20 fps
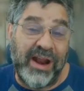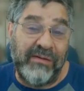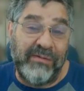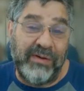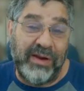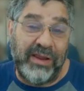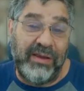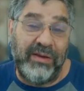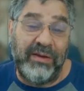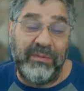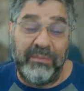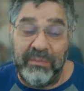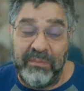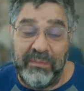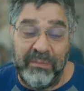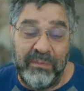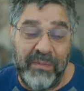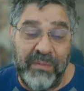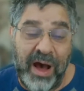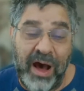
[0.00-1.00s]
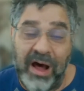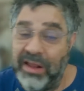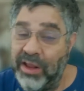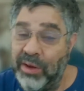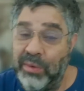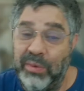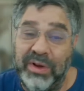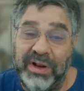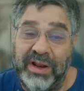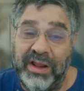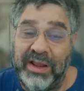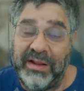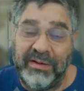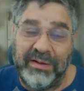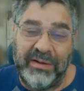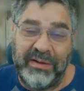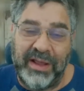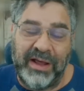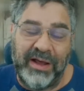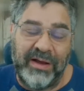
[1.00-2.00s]
every Hollywood
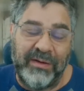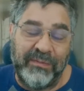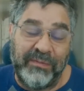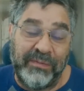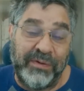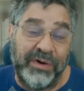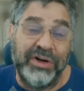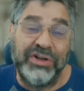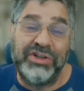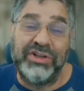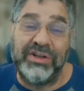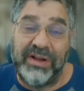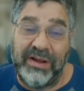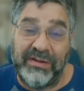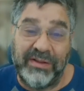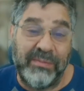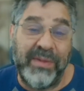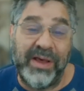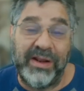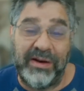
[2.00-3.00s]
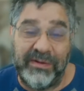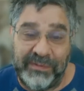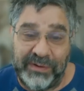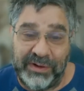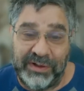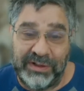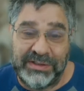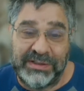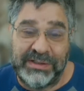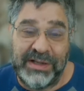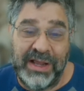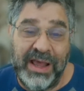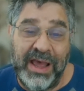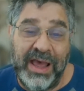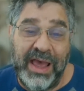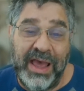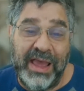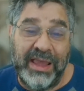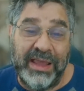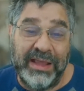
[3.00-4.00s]
version of the metaverse
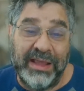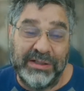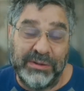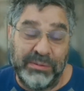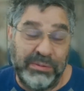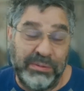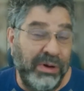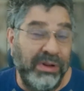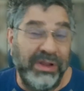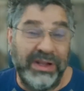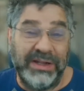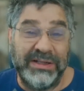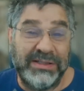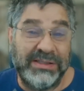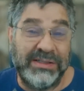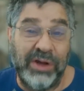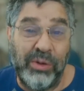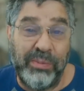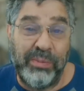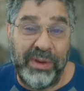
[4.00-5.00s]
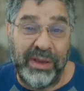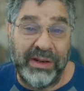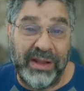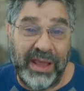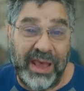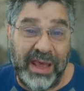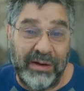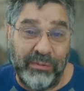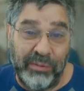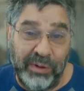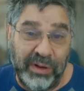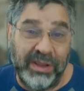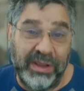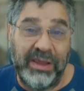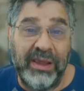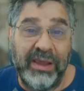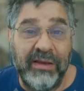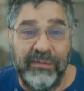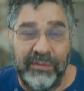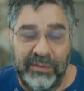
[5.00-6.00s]
is really dystopian and really
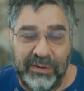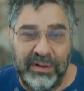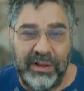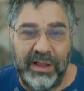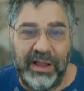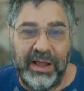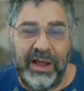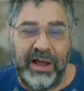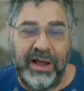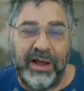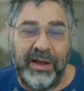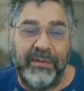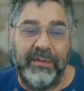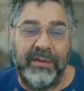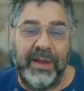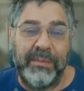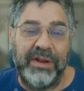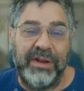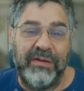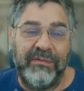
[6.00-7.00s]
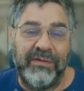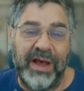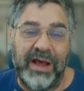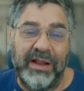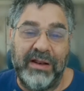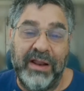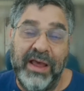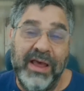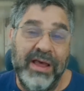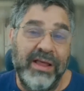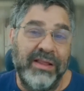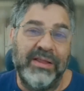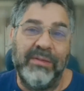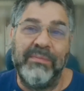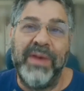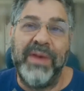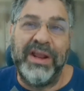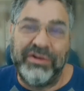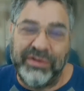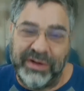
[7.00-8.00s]
evil. I mean, you've got The
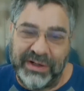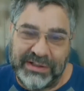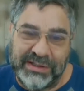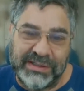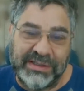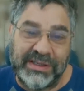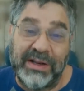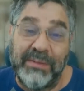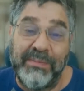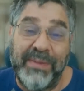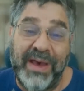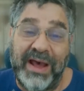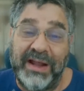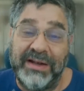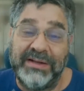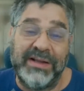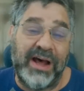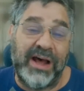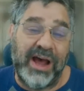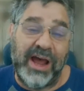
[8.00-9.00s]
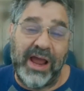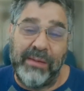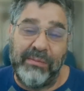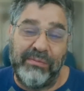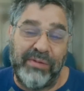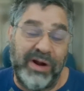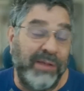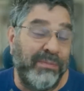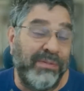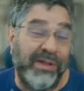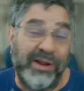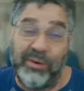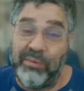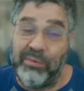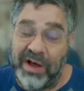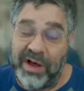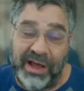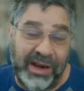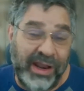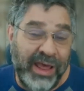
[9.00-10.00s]
Matrix is in a bad time. Ready Player
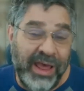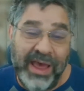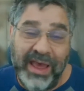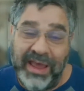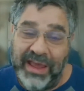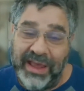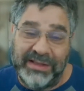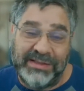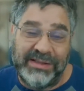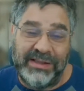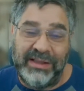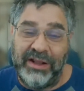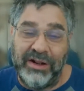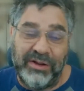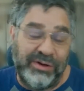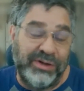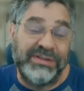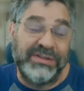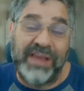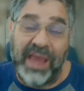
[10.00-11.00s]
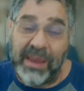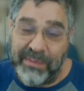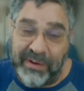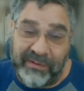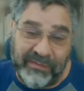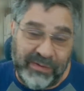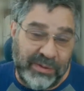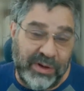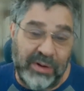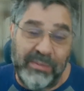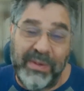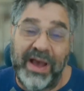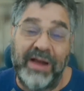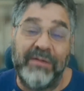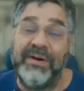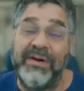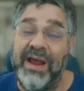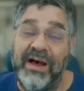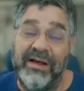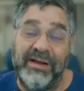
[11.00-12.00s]
One, it's they're escaping from their bad
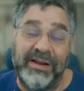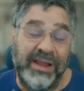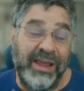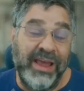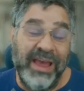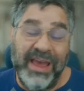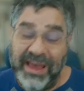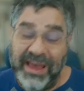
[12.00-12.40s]
reality.